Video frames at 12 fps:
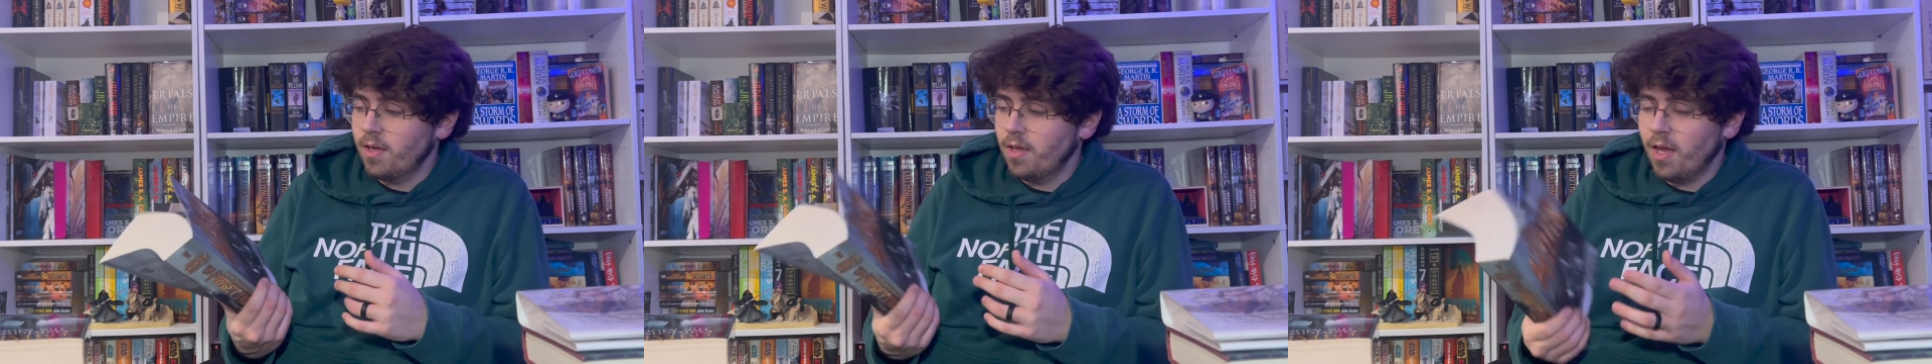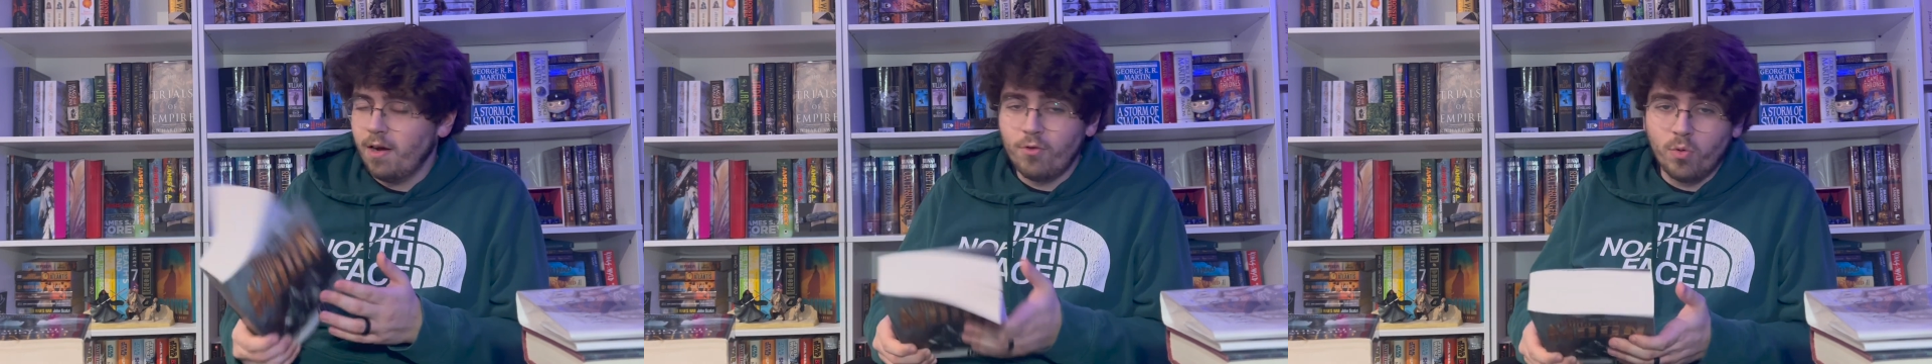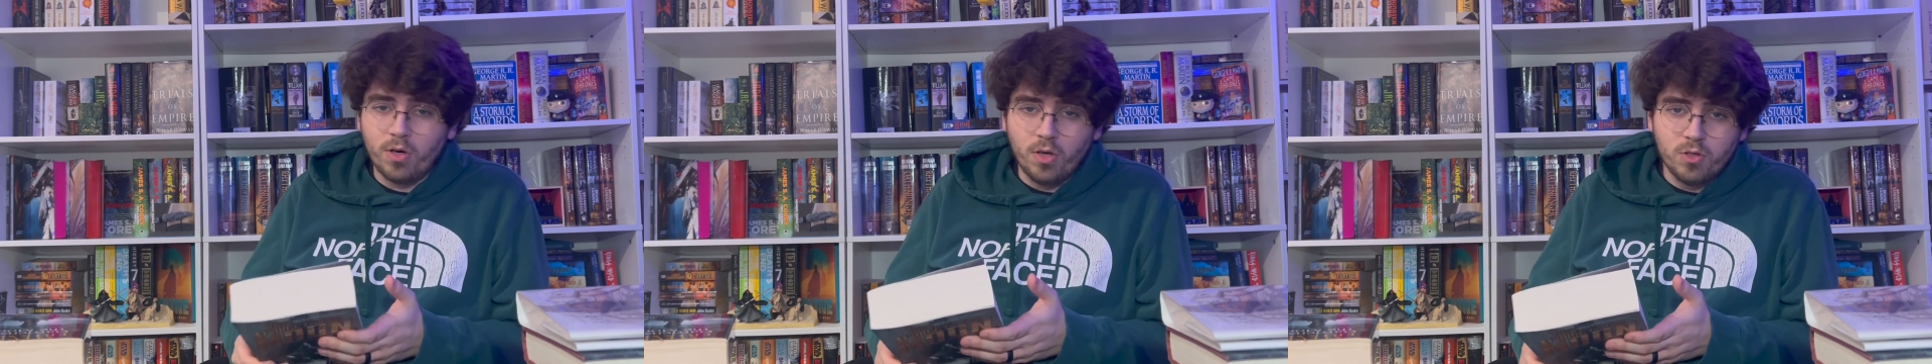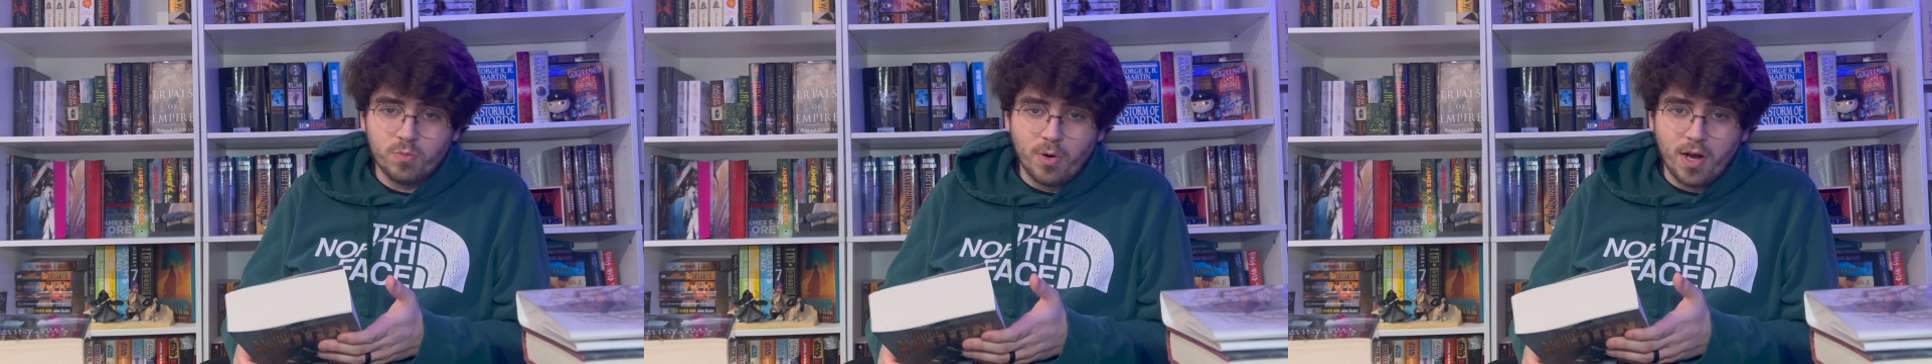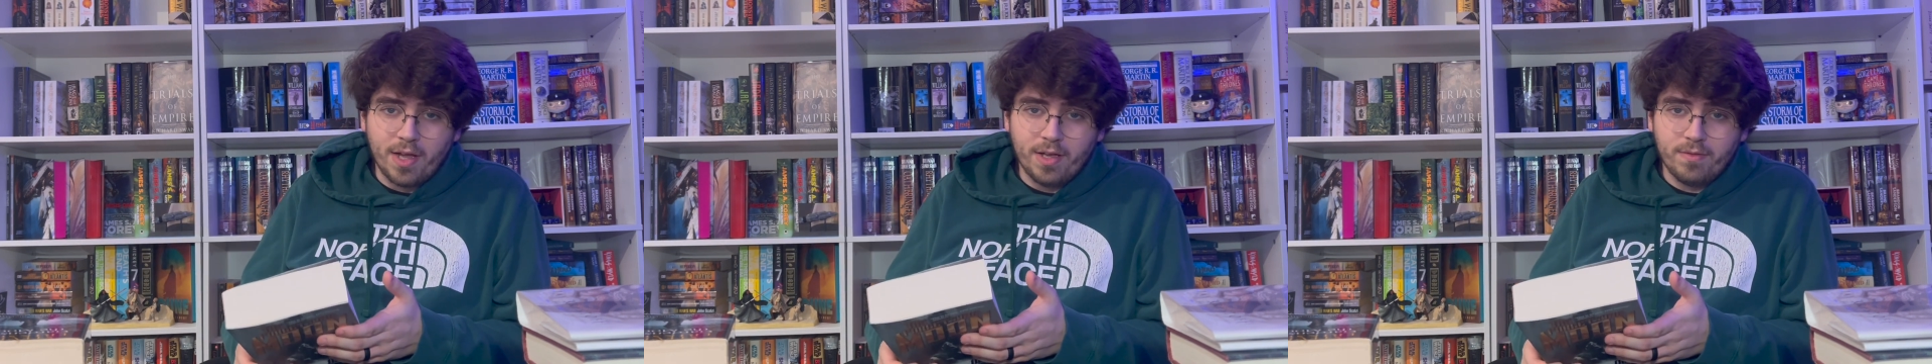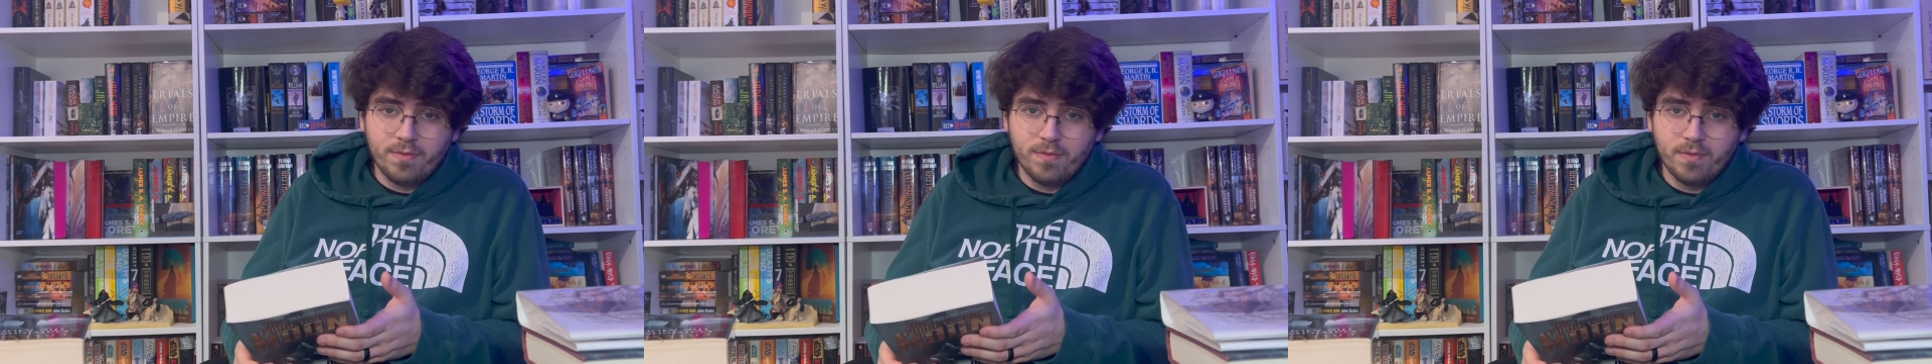Everyone knows
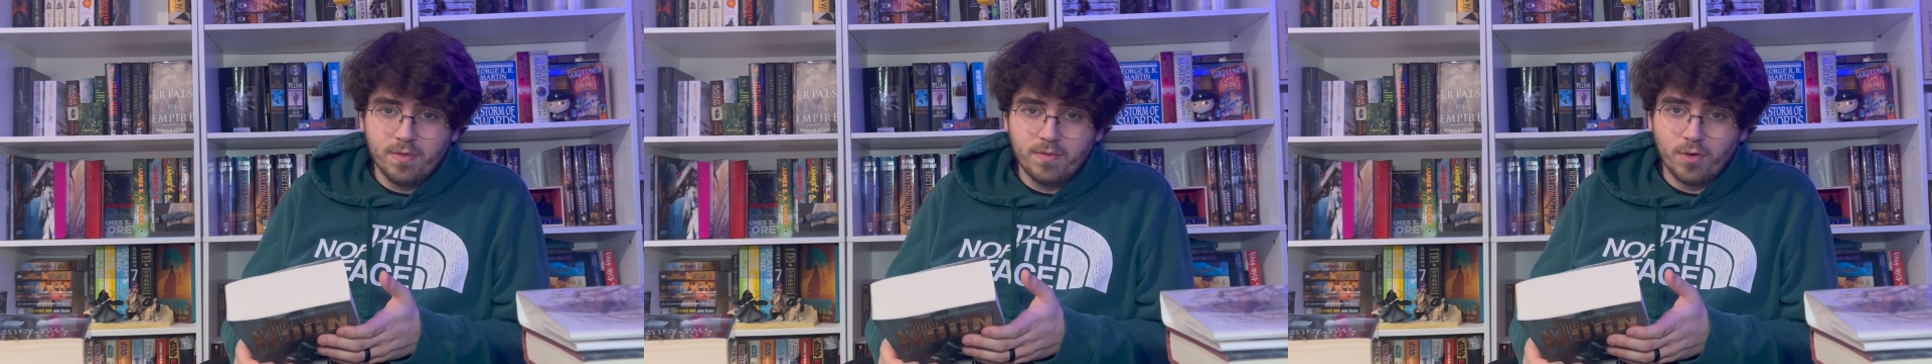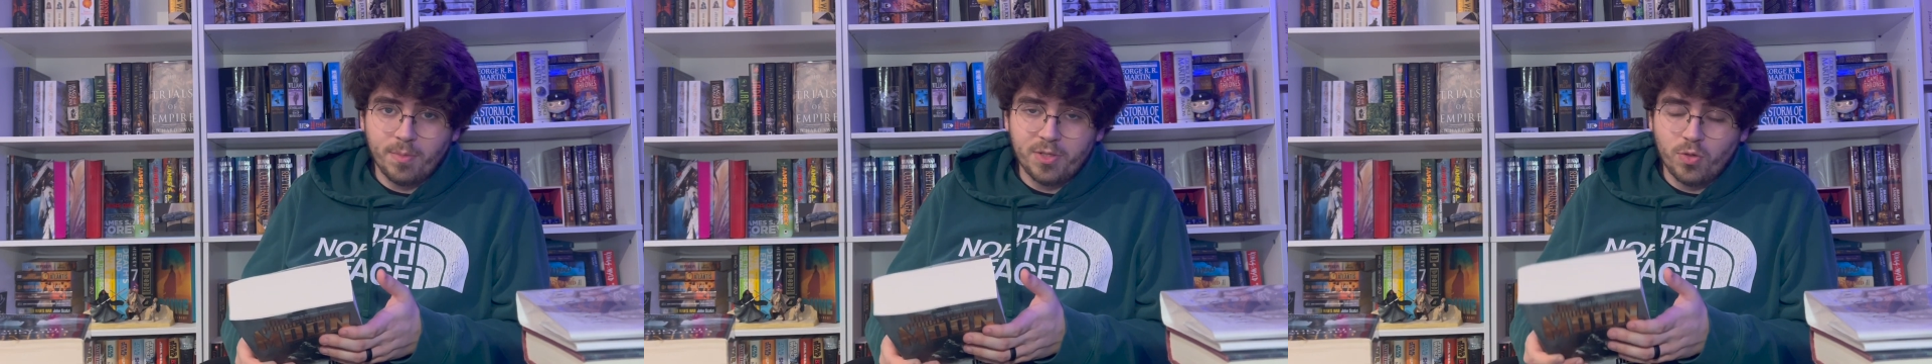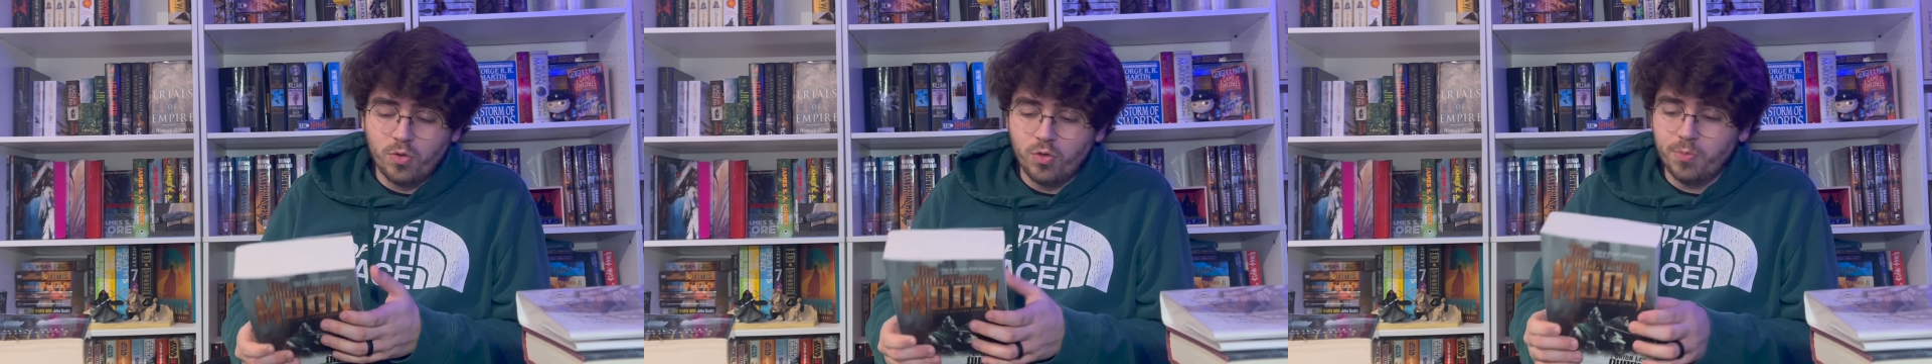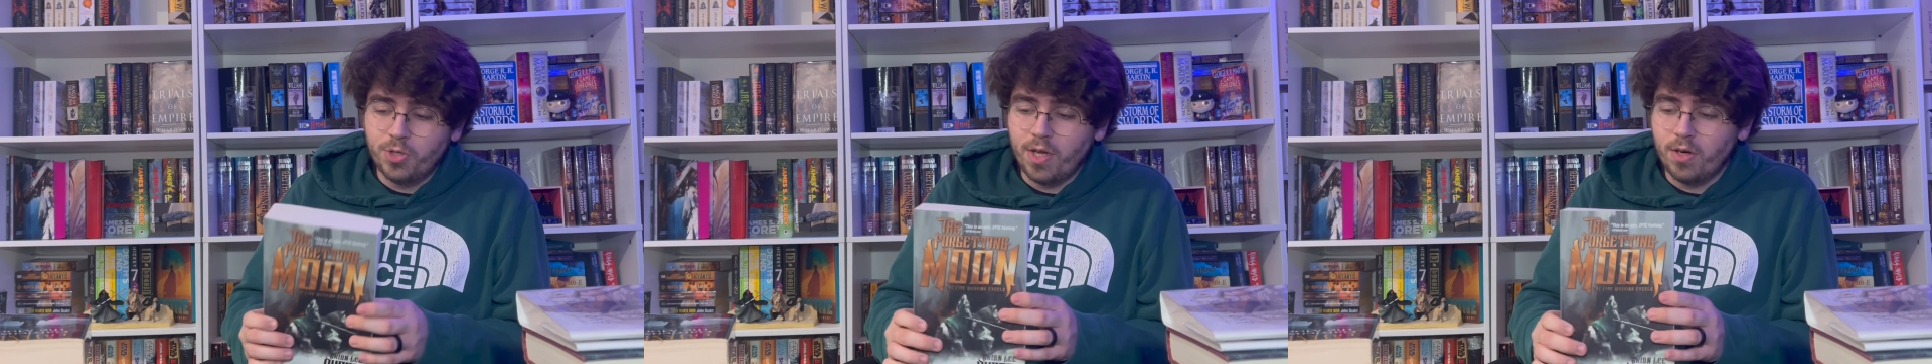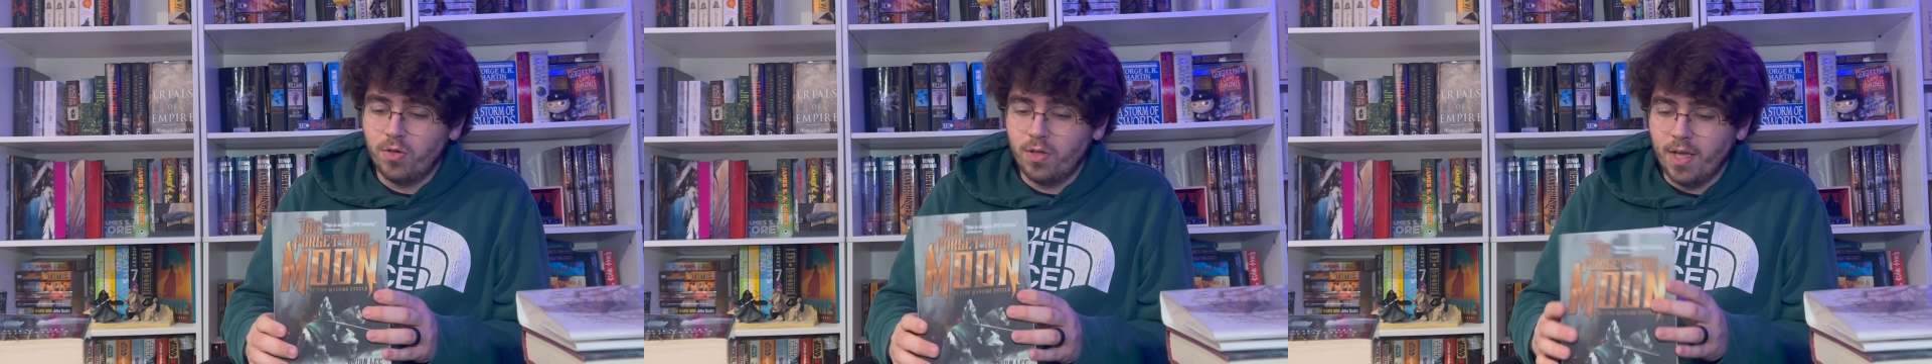Brian from his YouTube channel